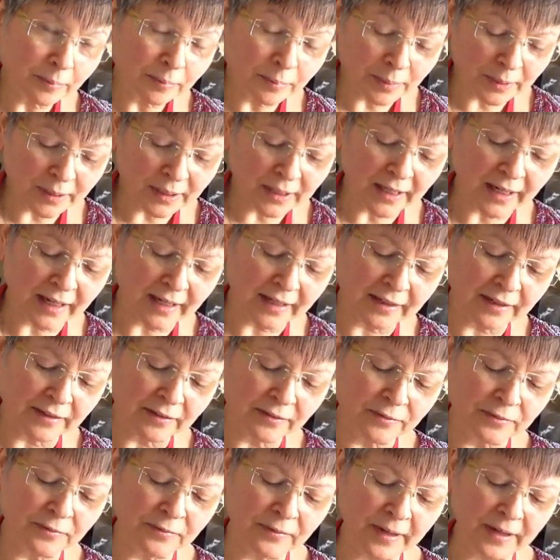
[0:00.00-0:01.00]
but I have
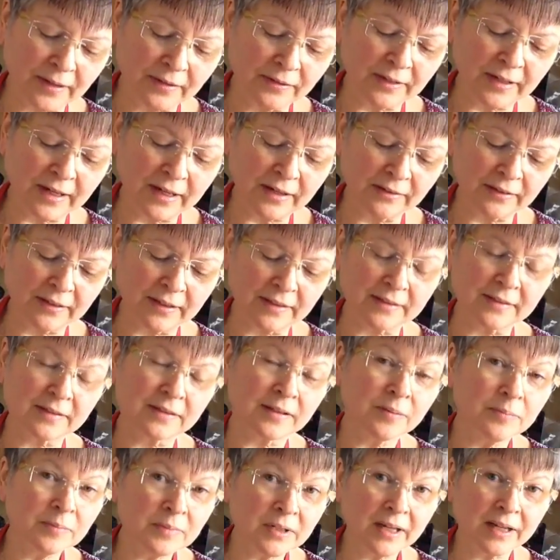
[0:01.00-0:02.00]
found out that
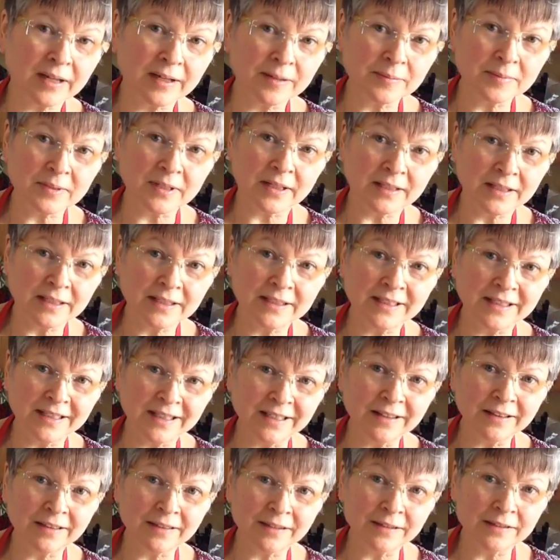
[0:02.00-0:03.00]
sometimes I need to
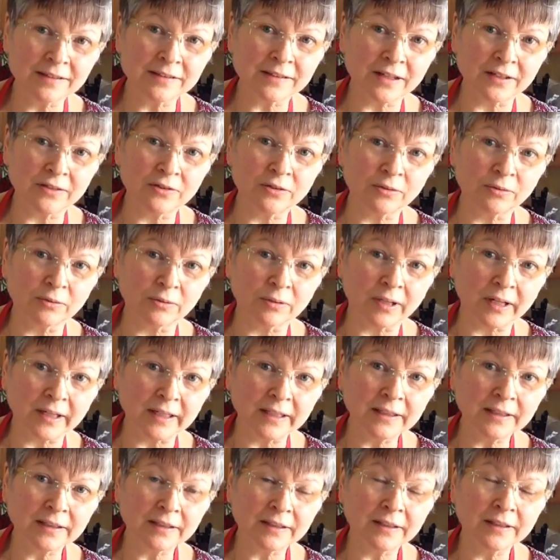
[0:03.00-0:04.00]
eat things I don't
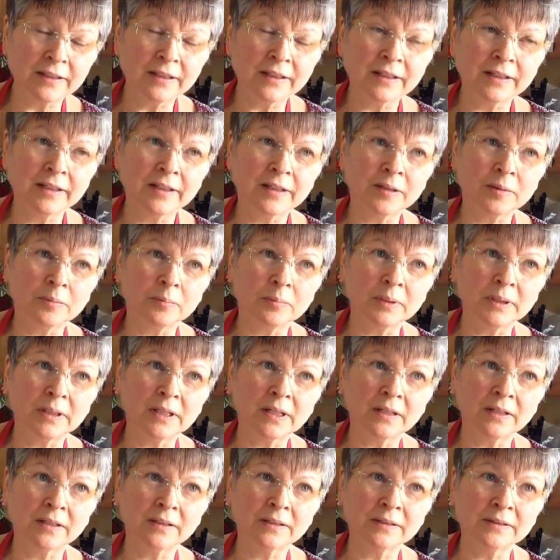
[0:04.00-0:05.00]
like
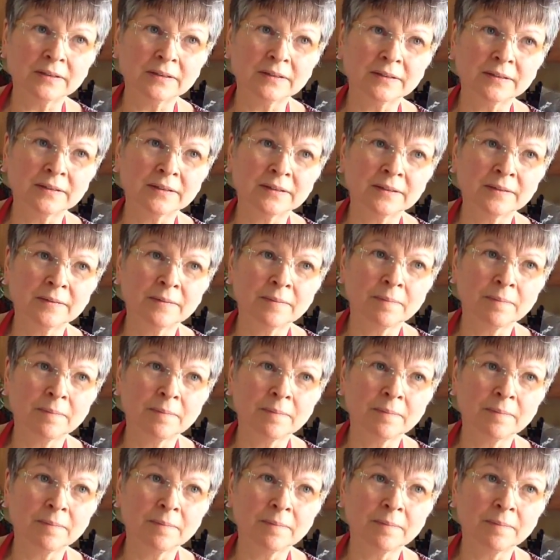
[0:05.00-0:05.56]
because